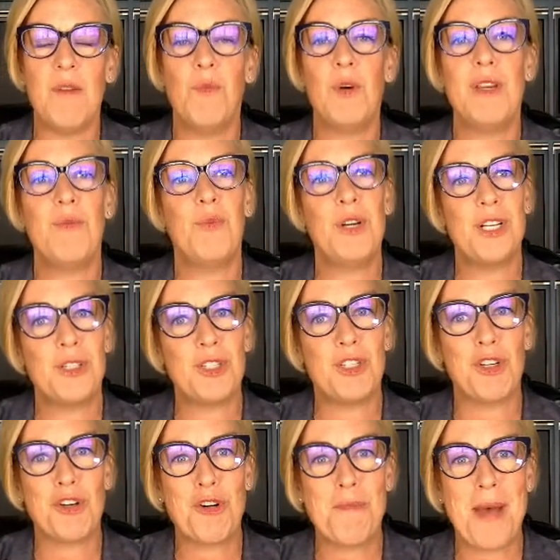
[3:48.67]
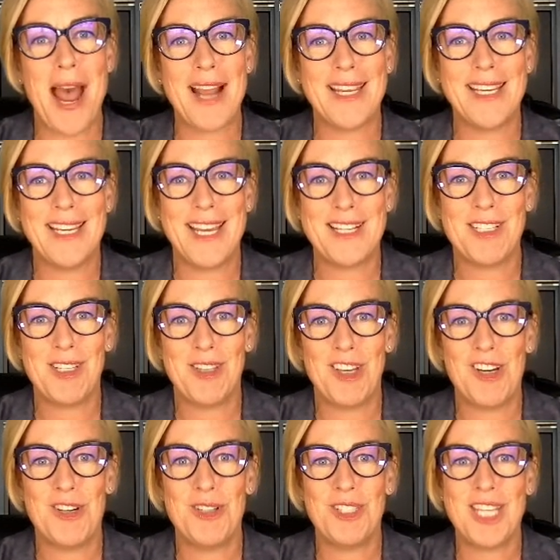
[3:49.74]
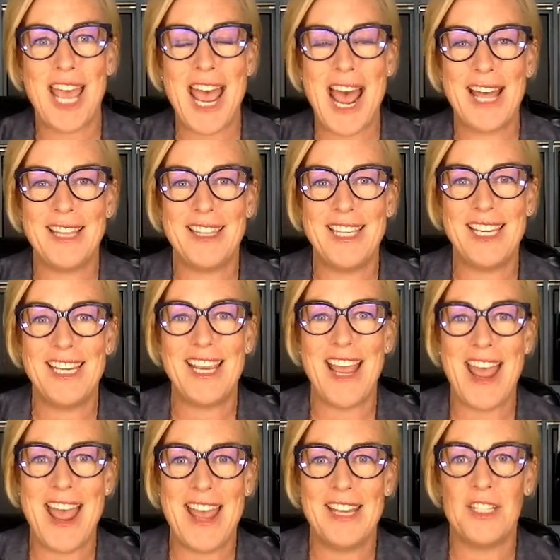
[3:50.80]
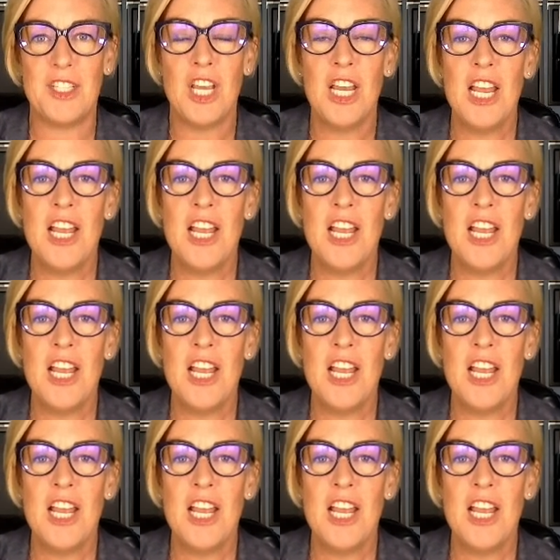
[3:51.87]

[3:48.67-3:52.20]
and we will circle back and get to those at the end.